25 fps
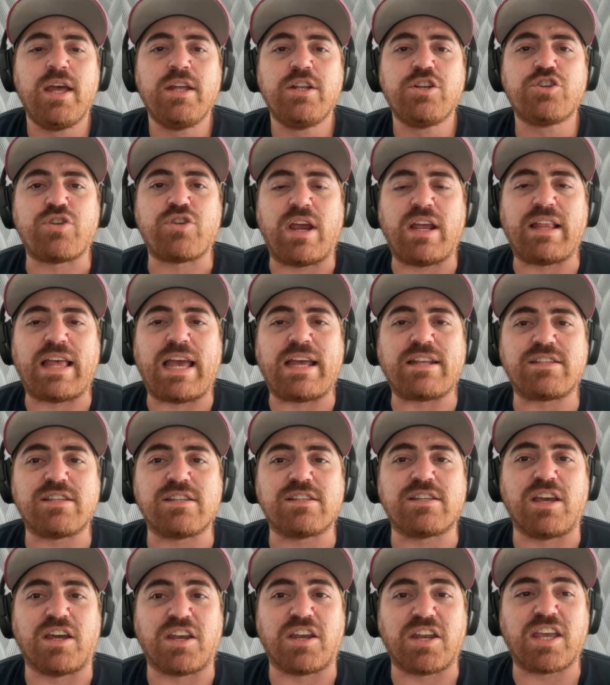Trey Lance
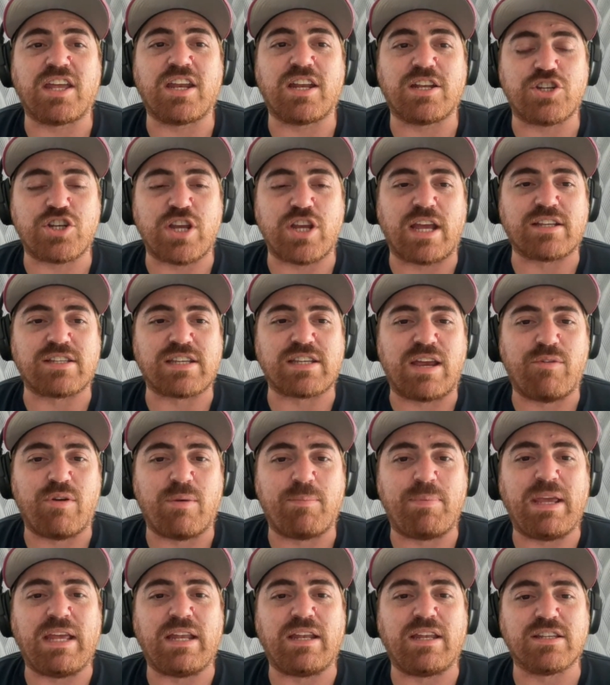is going to get a chance. I
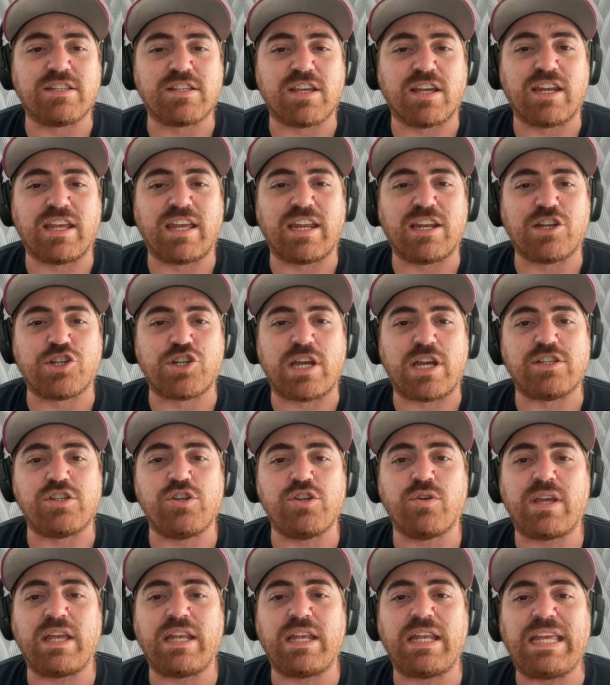repeat, he's going to get a chance.
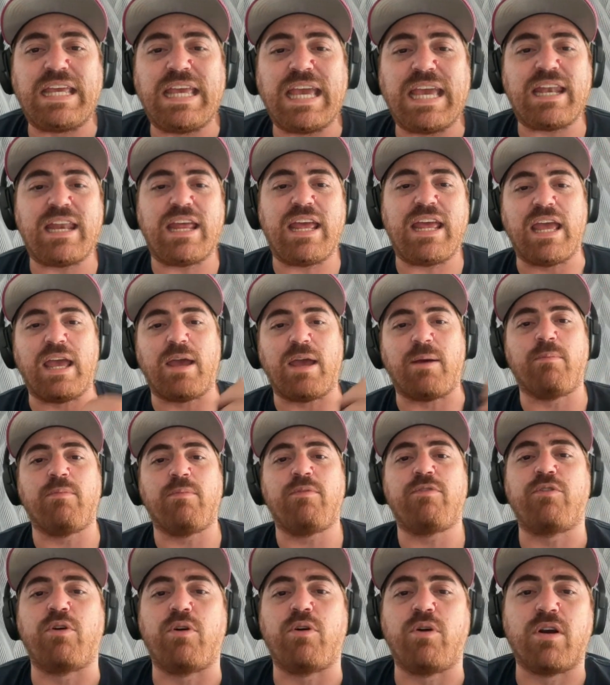You can get him
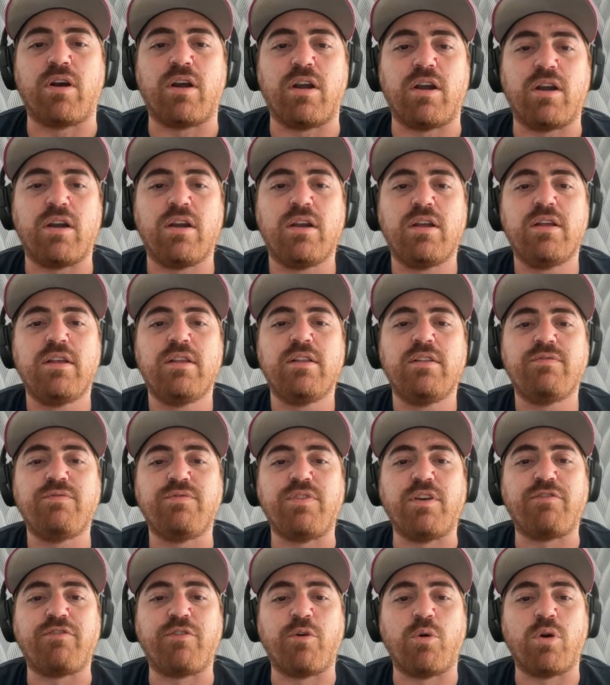for
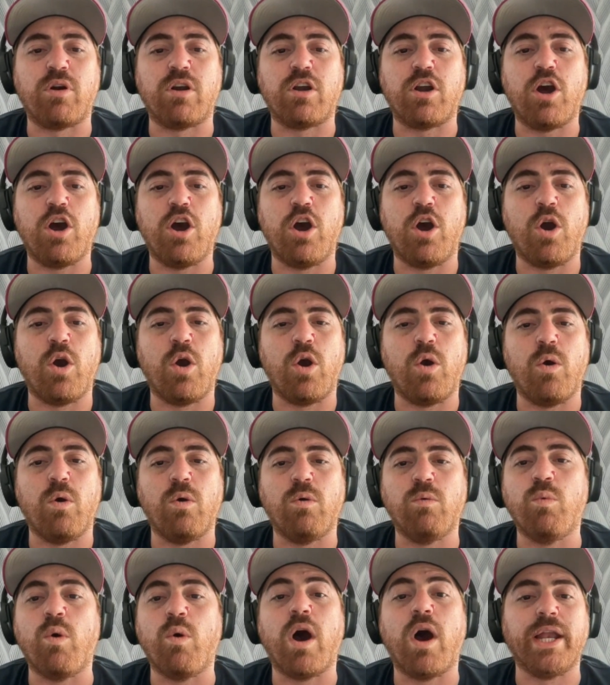the
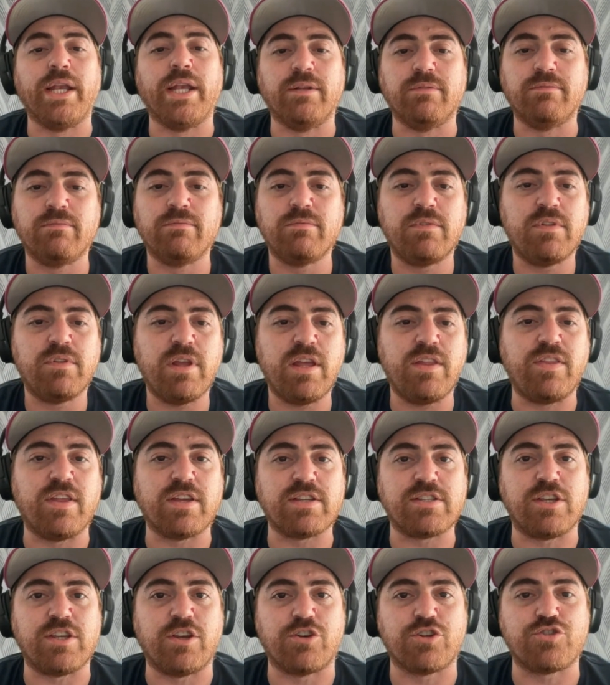401 in
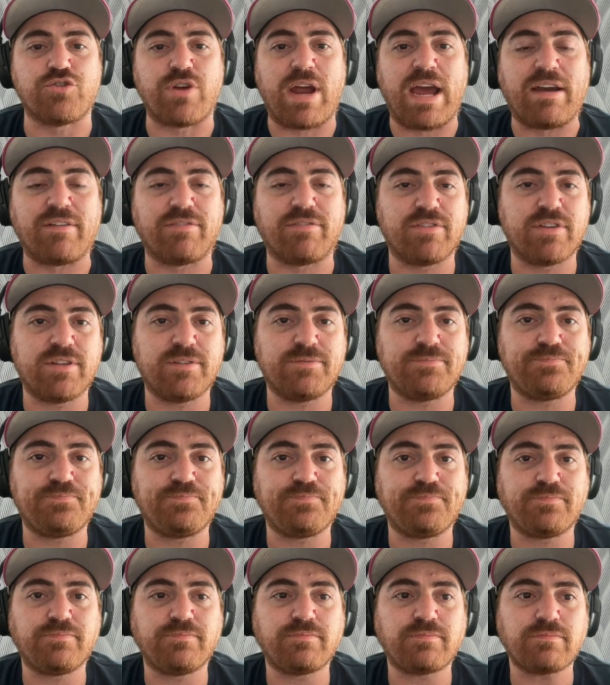this year's draft.
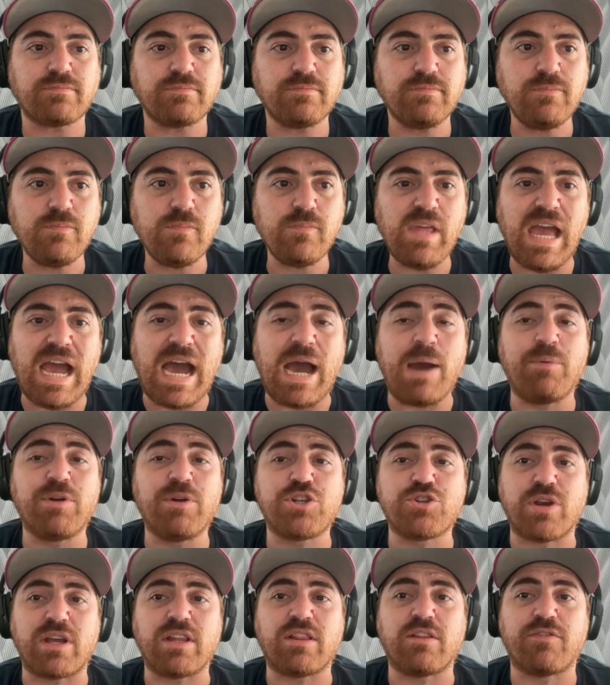I would
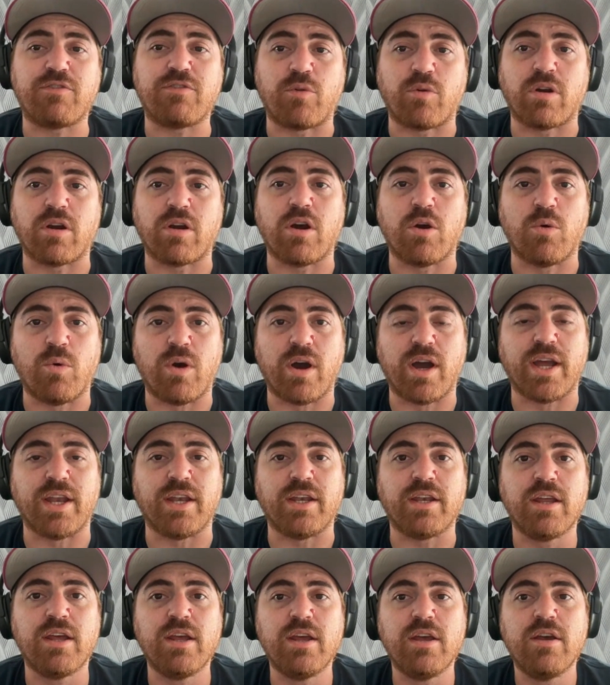trade the
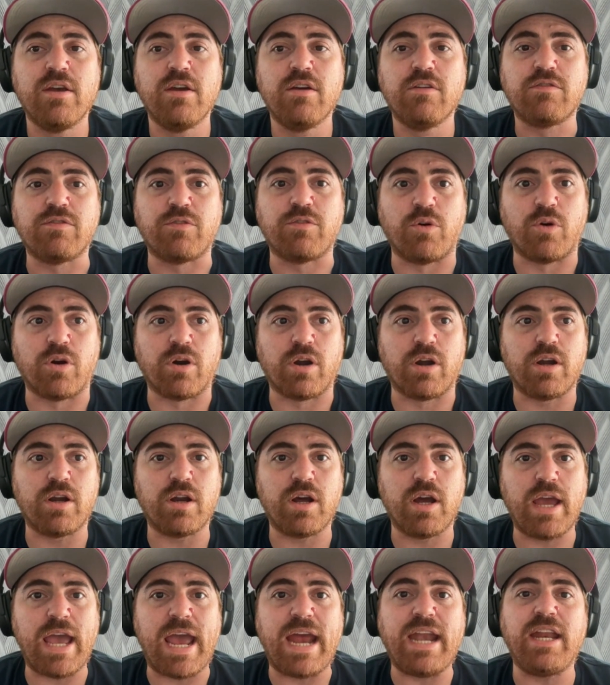401 for
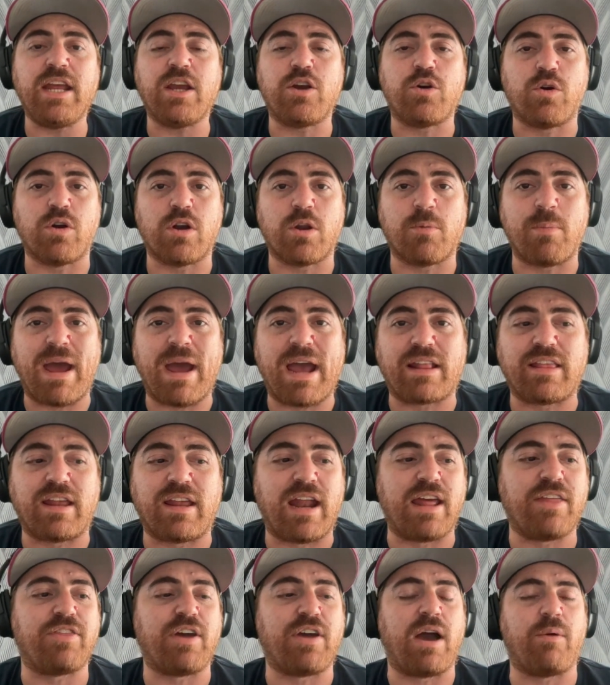any quarterback that
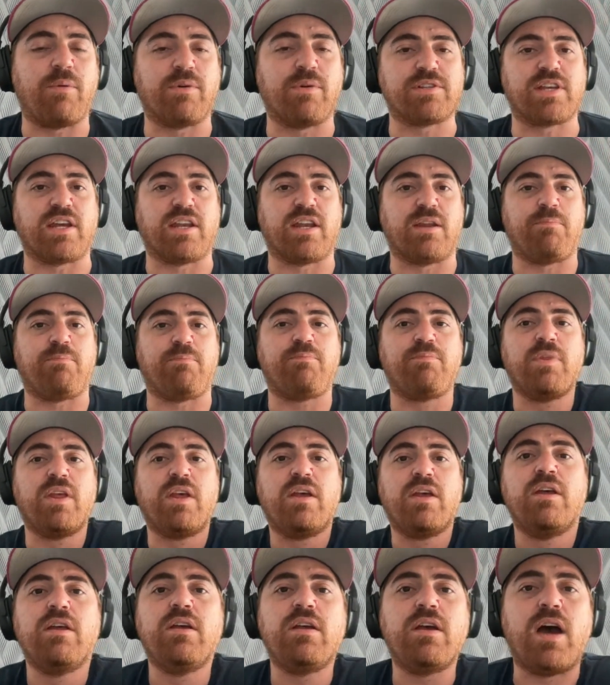I thought was going
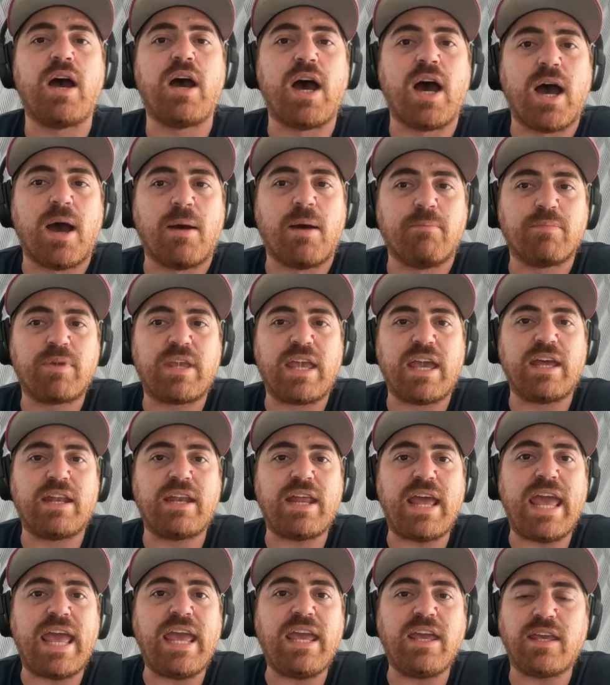to get
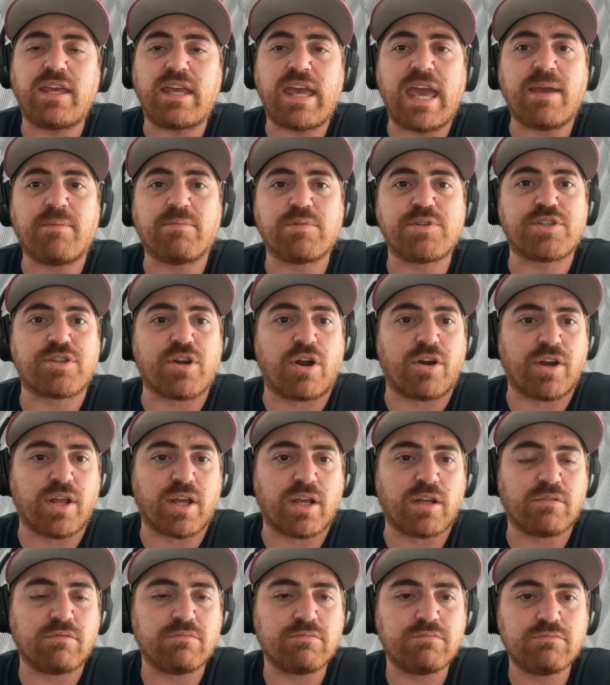8 games
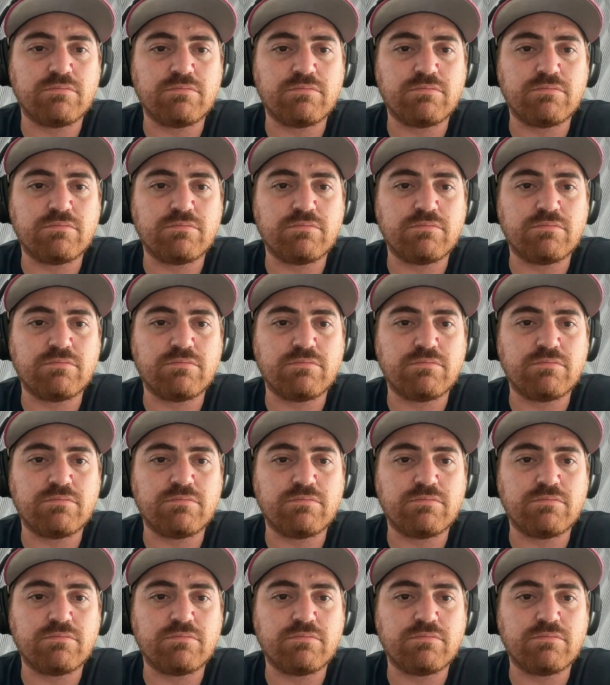starting.